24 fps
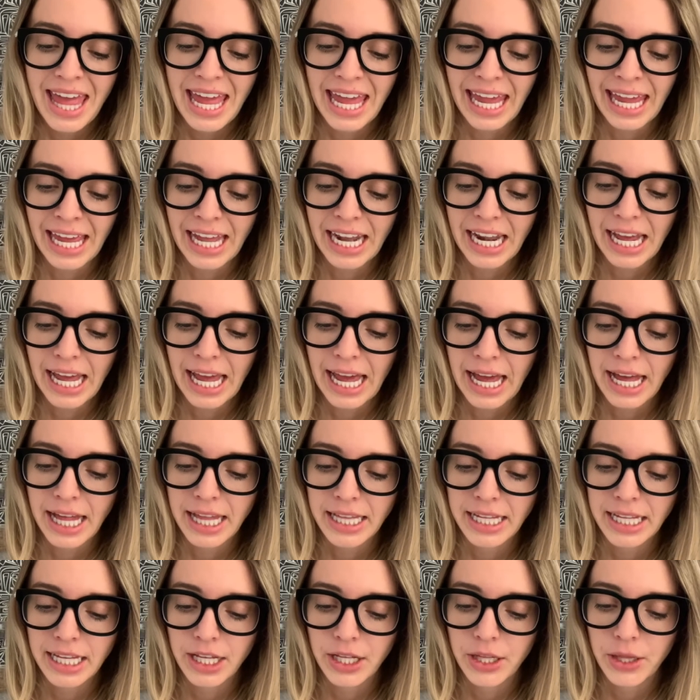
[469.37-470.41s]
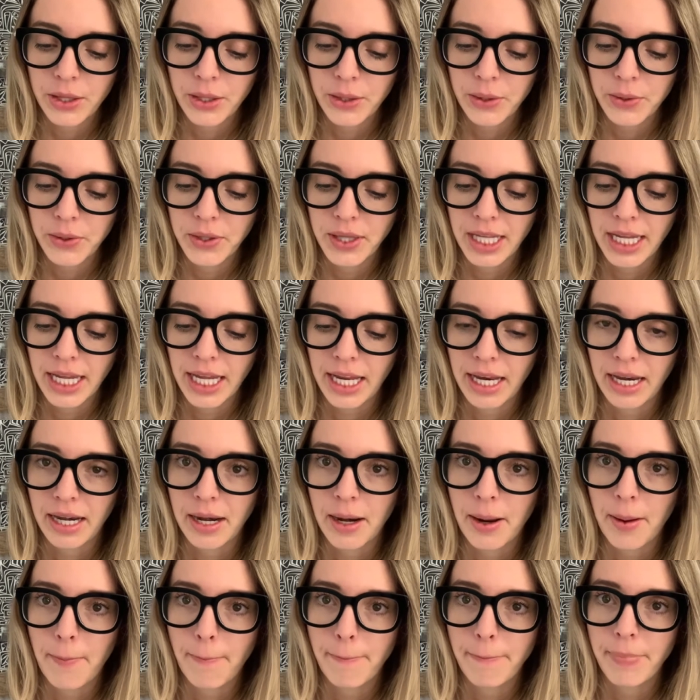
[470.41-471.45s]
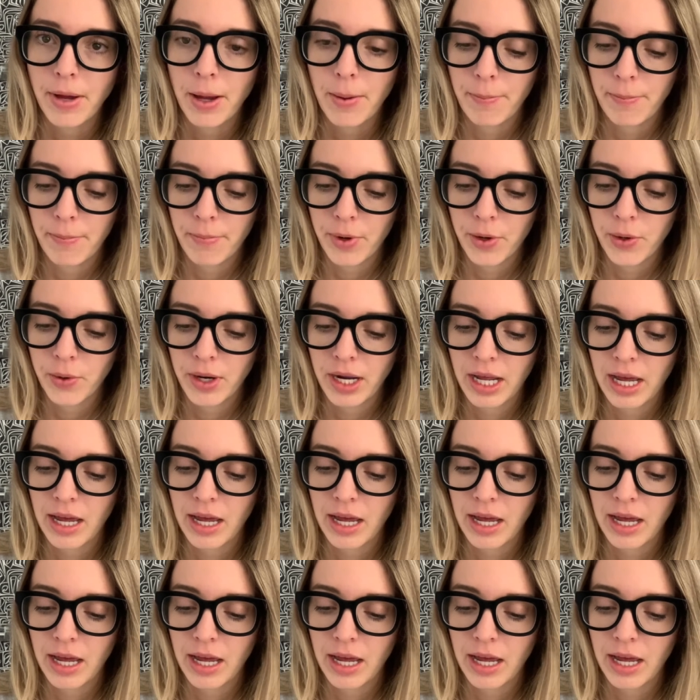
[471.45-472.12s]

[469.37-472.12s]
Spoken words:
Anna Allen Clothing Pomona